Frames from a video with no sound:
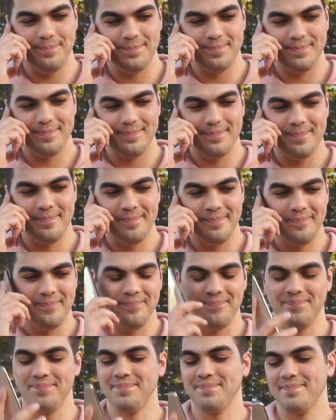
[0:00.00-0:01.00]

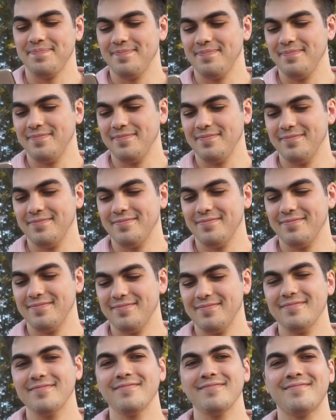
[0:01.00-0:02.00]

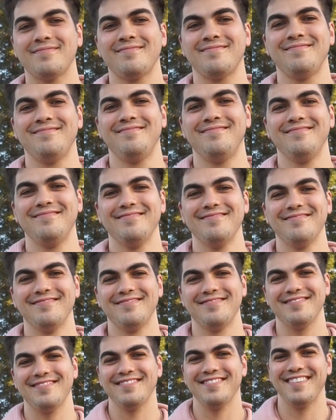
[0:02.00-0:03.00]

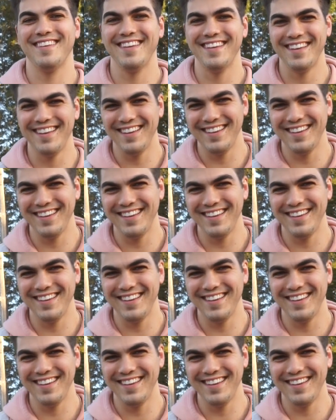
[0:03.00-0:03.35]
(silence)